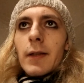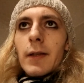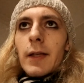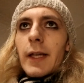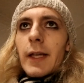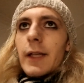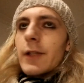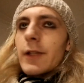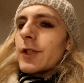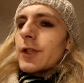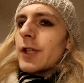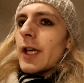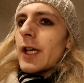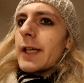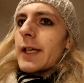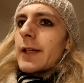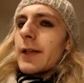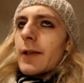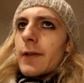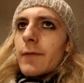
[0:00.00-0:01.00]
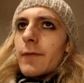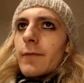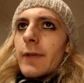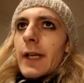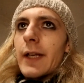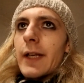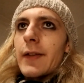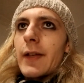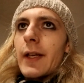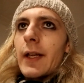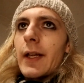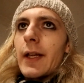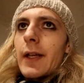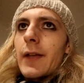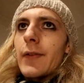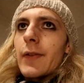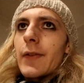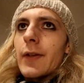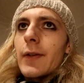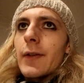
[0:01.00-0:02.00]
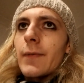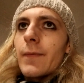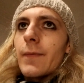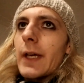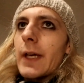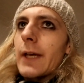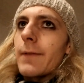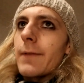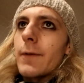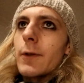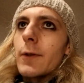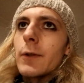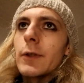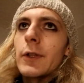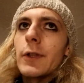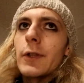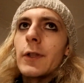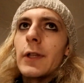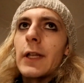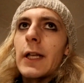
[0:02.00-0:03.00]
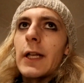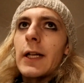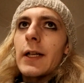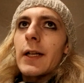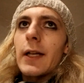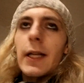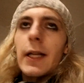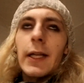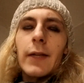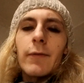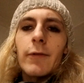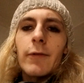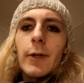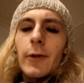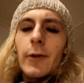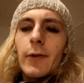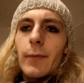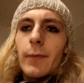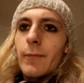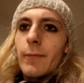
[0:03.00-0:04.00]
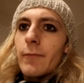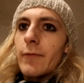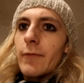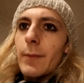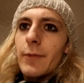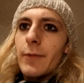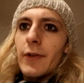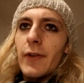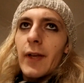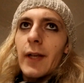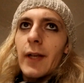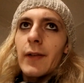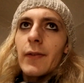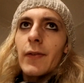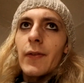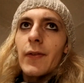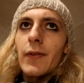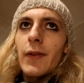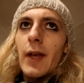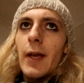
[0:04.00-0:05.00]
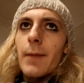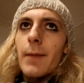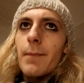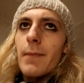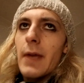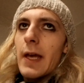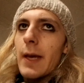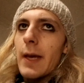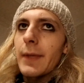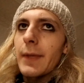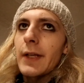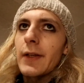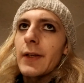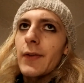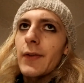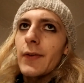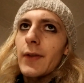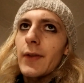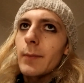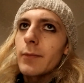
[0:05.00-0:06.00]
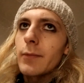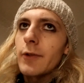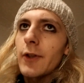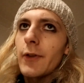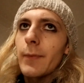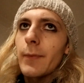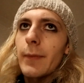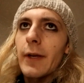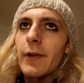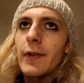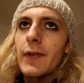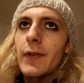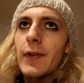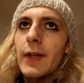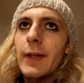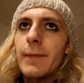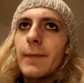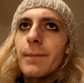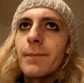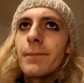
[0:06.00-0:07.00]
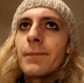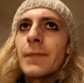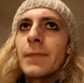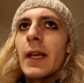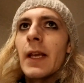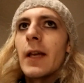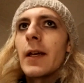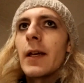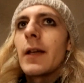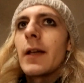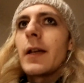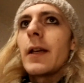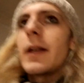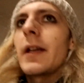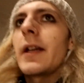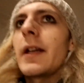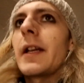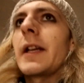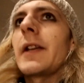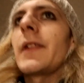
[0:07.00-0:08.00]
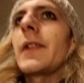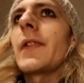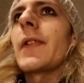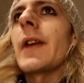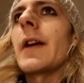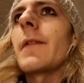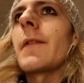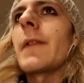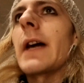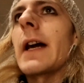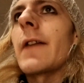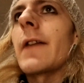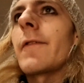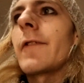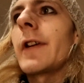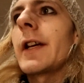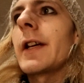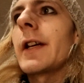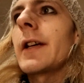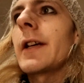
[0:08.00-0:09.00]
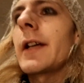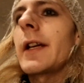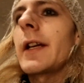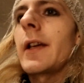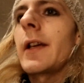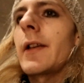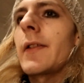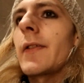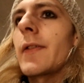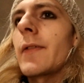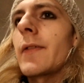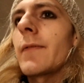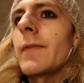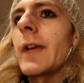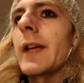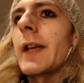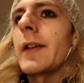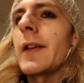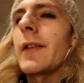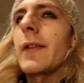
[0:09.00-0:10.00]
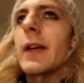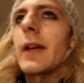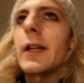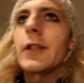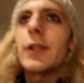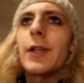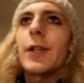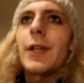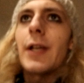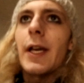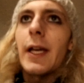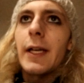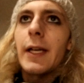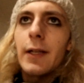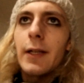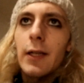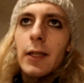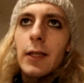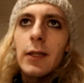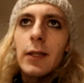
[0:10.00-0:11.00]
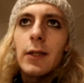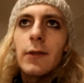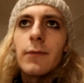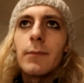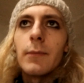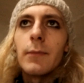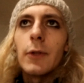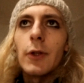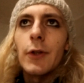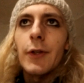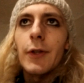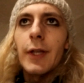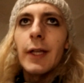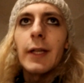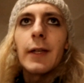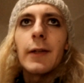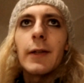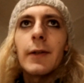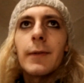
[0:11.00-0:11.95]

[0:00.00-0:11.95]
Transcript: In China, red is therefore good luck and it represents um, happiness and prosperity. In South Africa, it's, red is actually a colour of mourning.